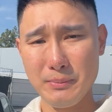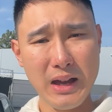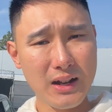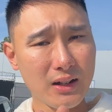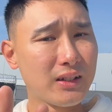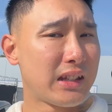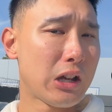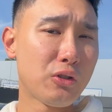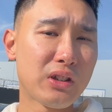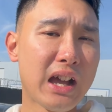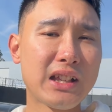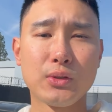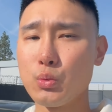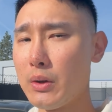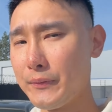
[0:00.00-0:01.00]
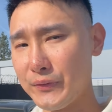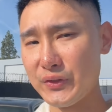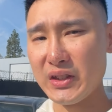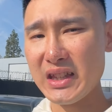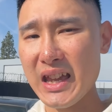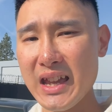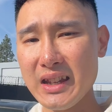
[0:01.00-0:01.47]
not gonna tell you guys what
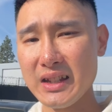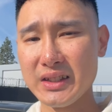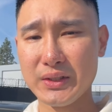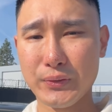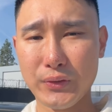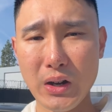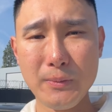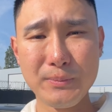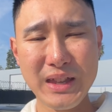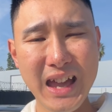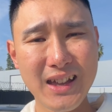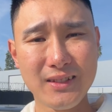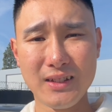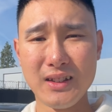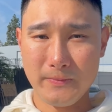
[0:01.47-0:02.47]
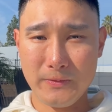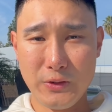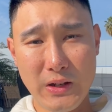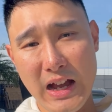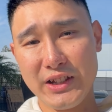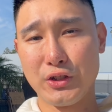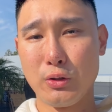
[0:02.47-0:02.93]
V8 is from yet. You
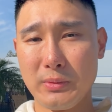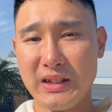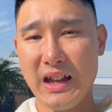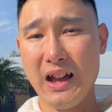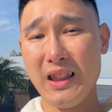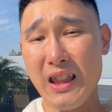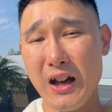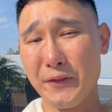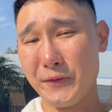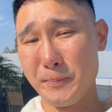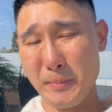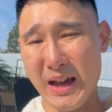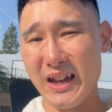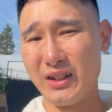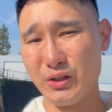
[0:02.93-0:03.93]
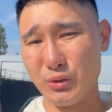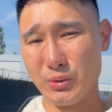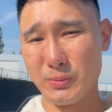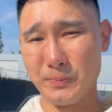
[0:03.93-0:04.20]
guys know me that I love manual.